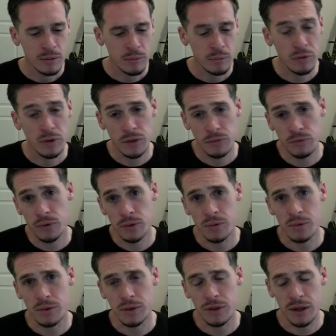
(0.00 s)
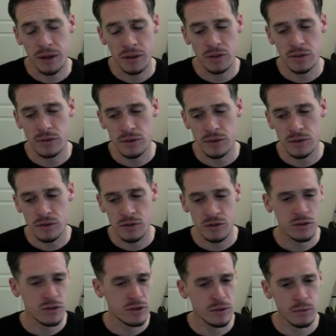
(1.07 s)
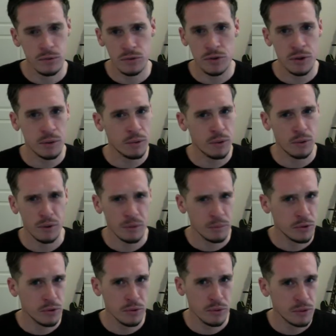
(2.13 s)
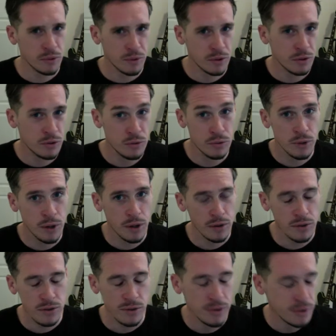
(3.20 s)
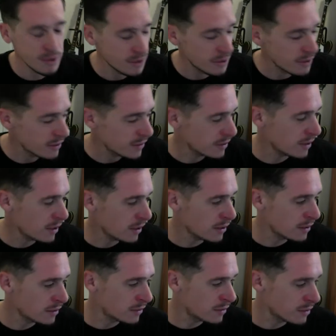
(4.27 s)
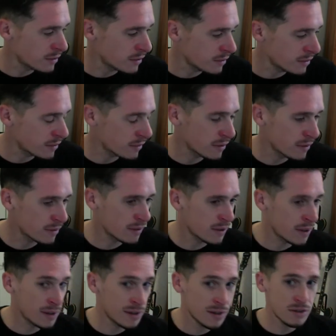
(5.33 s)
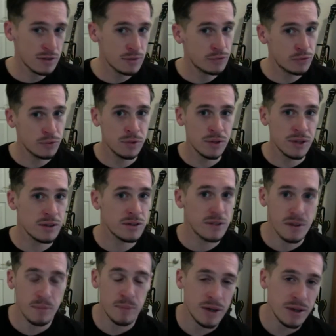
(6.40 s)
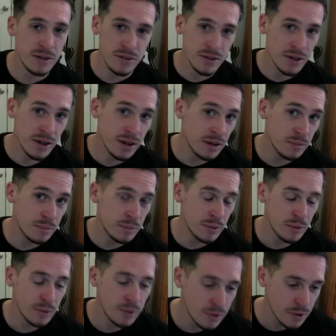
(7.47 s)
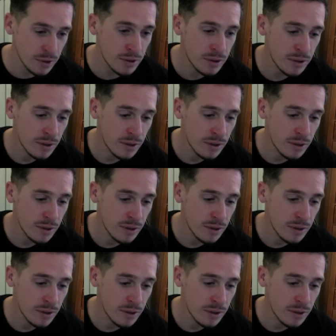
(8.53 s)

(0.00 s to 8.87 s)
pretty frequently actually, just to see what's going on, what they're going to do next. And I guess a few days had passed and I hadn't been on there